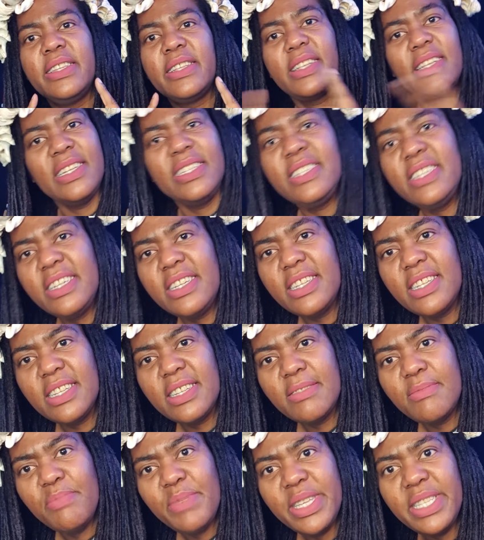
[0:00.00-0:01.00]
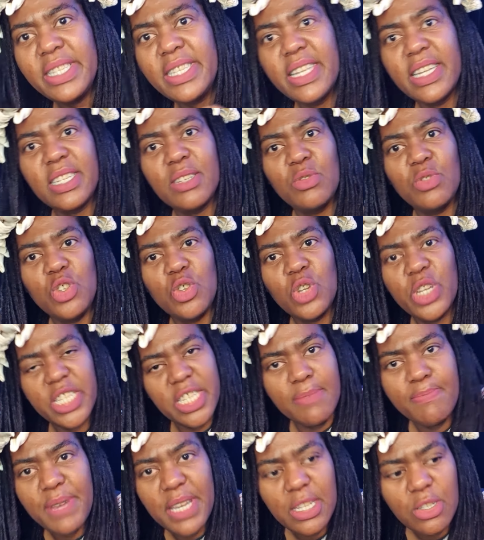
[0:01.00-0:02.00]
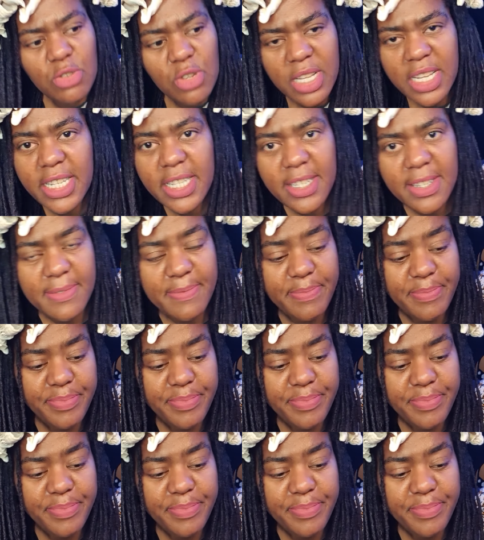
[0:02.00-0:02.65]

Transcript: Cleaning means that you're getting paid to clean.